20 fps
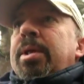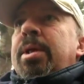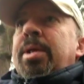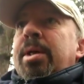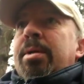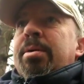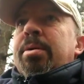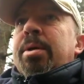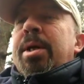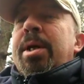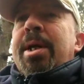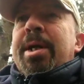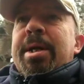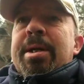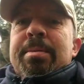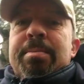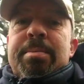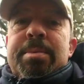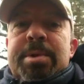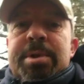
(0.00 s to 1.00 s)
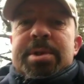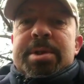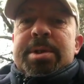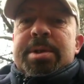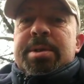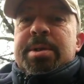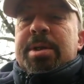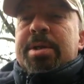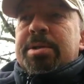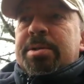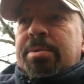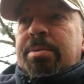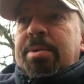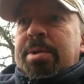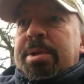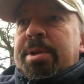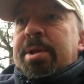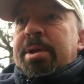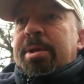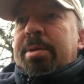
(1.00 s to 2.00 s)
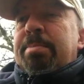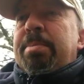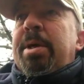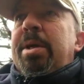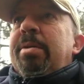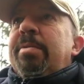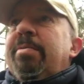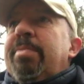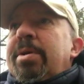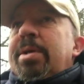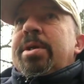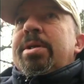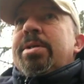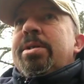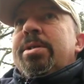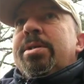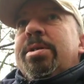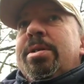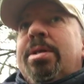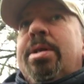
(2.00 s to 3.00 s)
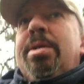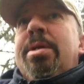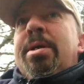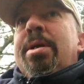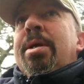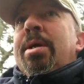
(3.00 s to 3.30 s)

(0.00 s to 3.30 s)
you know, claims, that sort of thing, benefits.